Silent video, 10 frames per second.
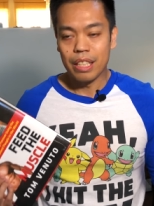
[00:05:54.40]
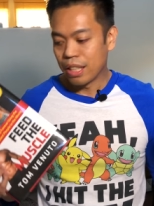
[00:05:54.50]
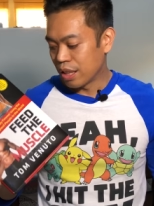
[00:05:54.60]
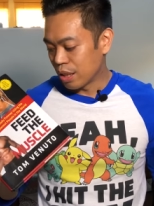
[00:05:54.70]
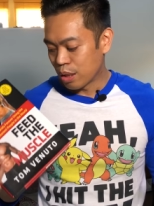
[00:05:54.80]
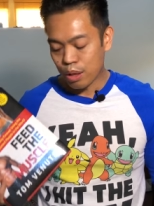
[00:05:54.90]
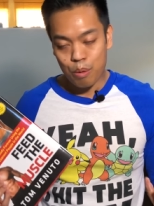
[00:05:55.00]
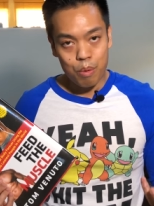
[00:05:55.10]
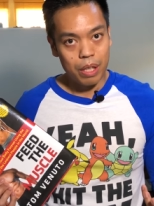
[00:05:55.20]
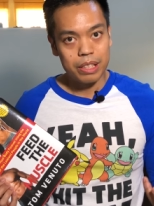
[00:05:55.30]
it, it, it
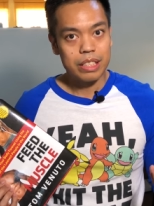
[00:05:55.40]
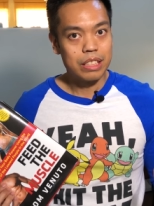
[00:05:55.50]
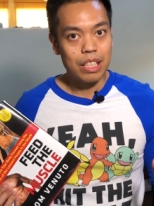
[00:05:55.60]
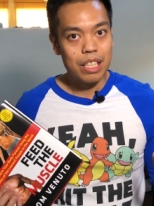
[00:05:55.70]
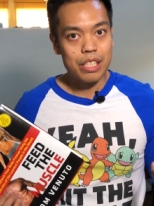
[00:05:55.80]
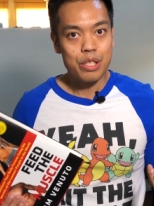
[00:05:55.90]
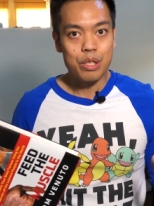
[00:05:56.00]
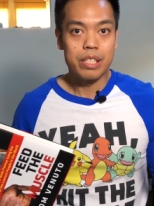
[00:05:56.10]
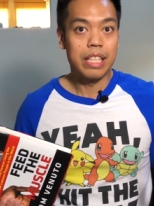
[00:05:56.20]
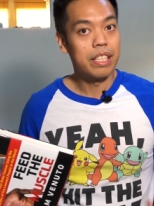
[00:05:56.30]
works as long as you
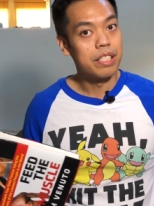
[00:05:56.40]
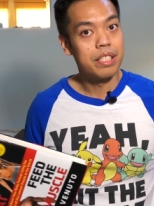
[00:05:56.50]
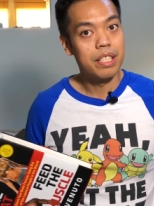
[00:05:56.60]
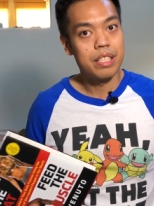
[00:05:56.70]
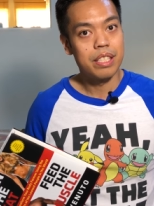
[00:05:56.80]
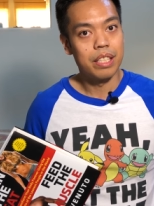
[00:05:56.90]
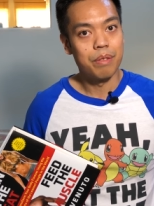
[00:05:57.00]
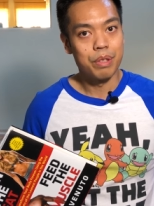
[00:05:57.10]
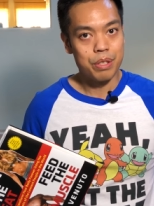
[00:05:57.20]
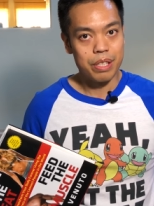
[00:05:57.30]
stay consistent
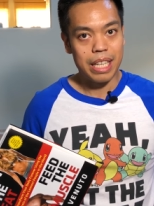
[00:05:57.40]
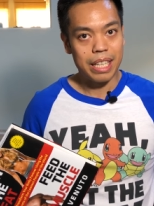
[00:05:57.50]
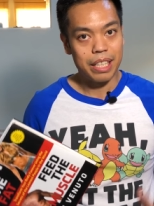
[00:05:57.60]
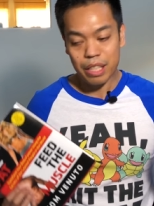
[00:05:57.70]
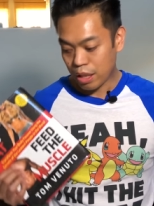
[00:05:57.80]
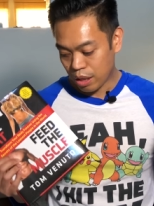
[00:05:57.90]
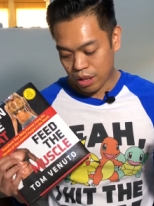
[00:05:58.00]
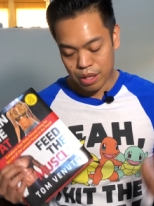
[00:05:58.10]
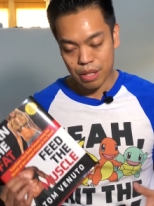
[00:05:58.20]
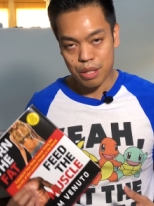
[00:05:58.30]
with your diet. It,
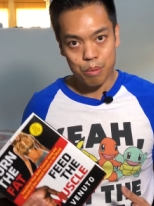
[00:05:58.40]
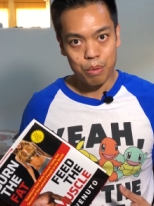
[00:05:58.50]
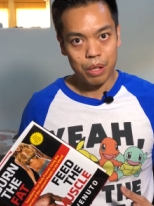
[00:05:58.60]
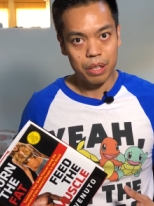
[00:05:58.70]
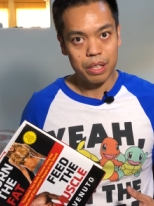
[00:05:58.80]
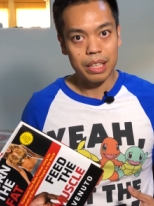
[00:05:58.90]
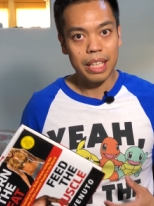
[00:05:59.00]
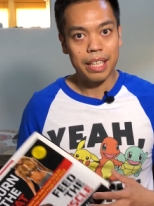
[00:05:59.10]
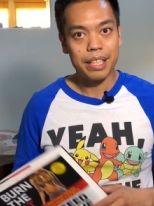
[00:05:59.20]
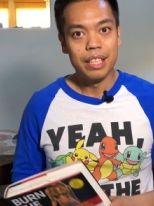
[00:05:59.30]
it does work a
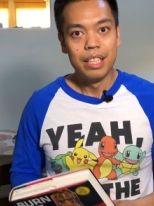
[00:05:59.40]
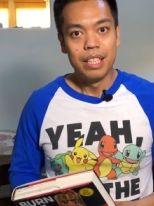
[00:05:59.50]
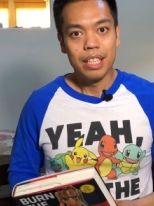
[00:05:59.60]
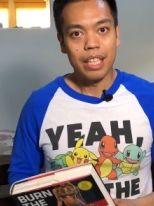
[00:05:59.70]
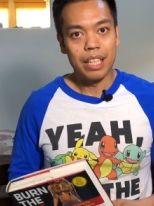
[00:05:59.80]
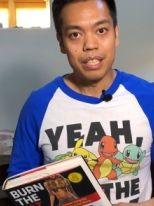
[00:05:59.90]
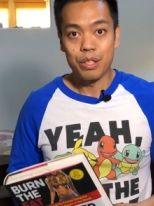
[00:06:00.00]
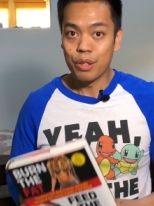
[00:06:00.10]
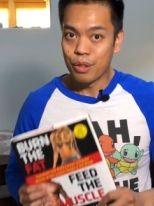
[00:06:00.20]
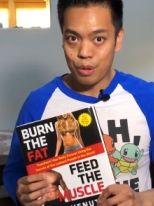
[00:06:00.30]
lot, and
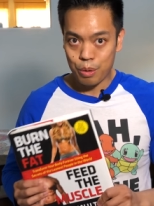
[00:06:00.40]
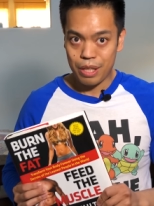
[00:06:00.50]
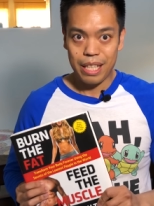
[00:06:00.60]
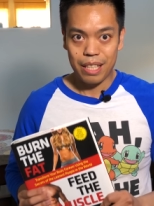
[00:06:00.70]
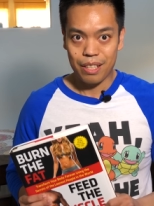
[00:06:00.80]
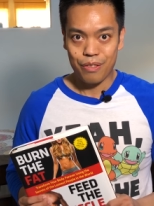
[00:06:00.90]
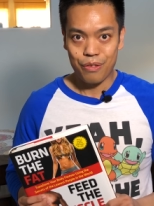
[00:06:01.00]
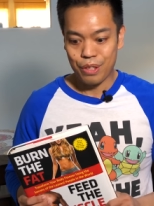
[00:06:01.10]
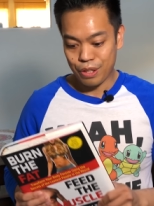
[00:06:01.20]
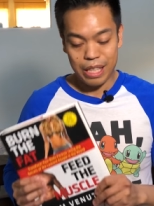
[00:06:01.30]
you'll thank
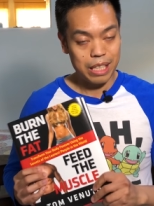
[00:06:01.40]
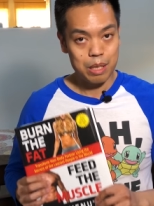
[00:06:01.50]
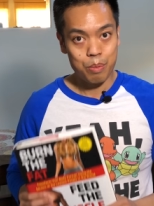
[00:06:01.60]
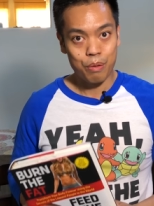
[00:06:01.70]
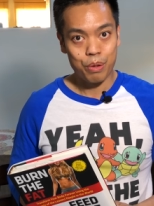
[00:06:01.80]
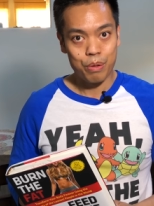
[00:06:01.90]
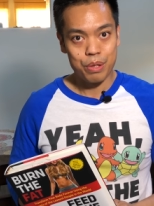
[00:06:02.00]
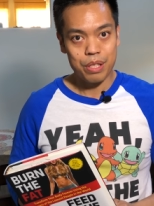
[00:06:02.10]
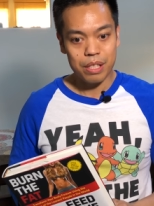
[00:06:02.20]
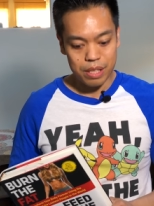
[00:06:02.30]
you'll thank this book for the
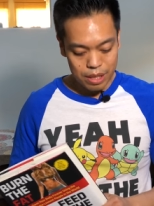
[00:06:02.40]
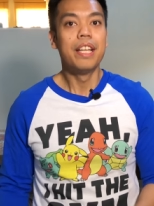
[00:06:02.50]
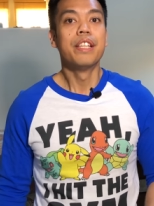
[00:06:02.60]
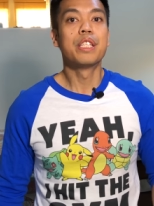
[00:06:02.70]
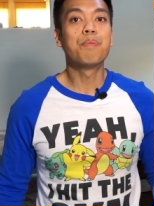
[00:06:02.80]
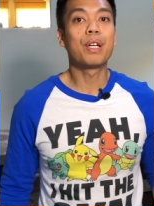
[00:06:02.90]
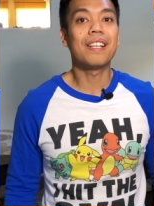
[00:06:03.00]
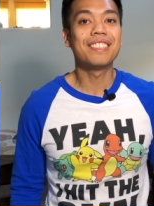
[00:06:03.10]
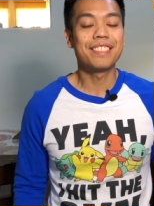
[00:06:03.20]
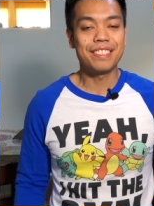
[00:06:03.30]
results. This book
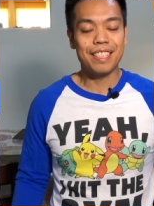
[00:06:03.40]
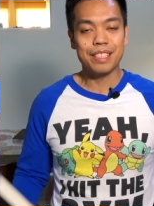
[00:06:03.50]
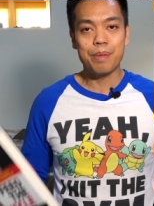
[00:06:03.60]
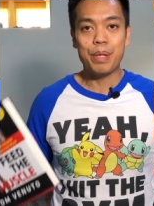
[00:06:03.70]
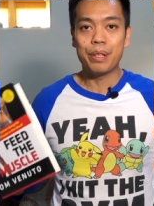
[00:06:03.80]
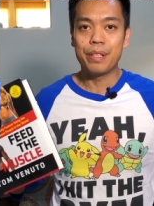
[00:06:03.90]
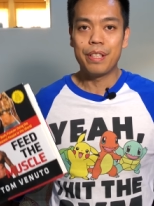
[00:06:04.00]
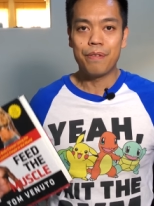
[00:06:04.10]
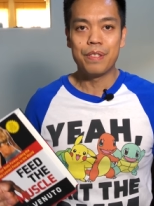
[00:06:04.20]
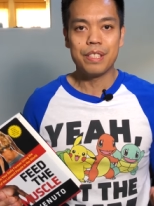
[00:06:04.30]
also talks about the
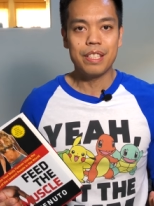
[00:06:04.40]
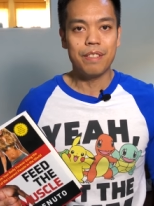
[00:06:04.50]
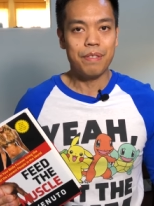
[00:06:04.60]
different stuff,